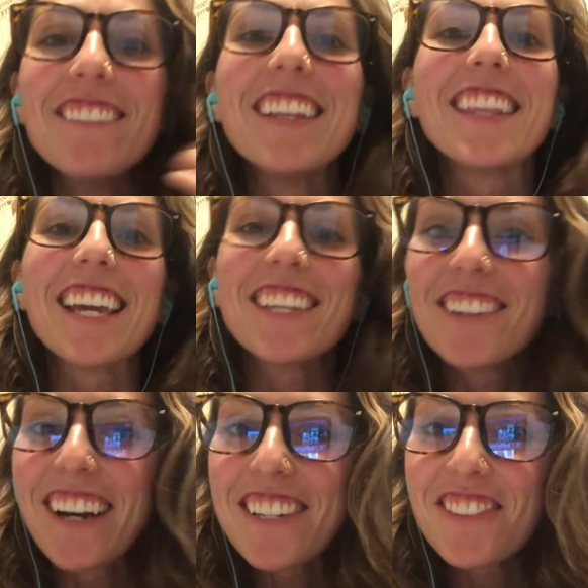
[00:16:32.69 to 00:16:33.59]
Thank you
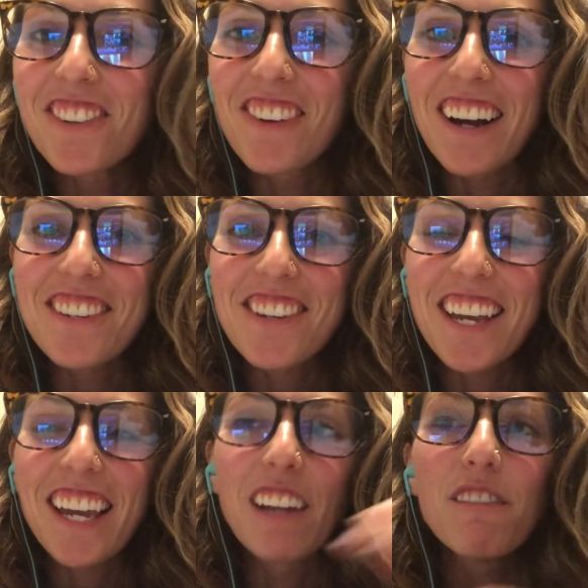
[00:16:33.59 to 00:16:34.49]
guys for
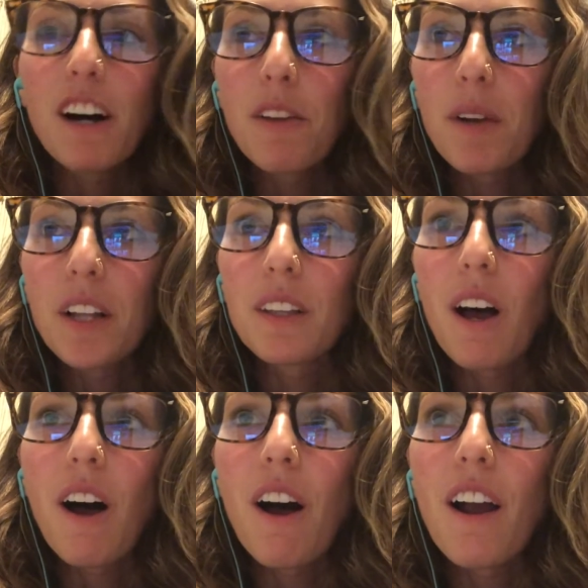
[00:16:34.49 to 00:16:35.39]
watching and following
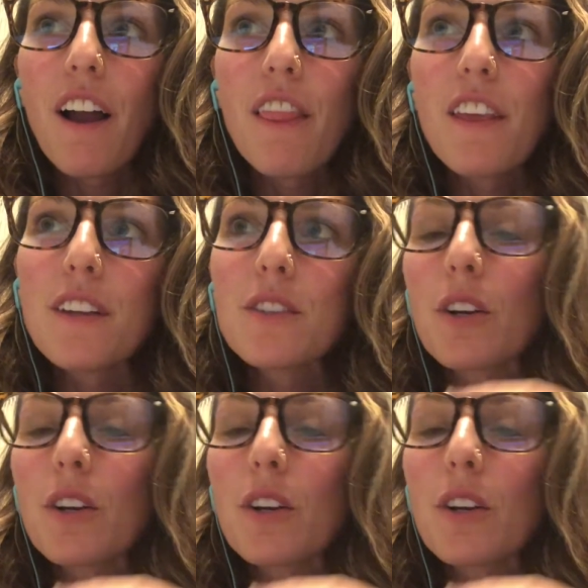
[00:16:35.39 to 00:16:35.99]
along this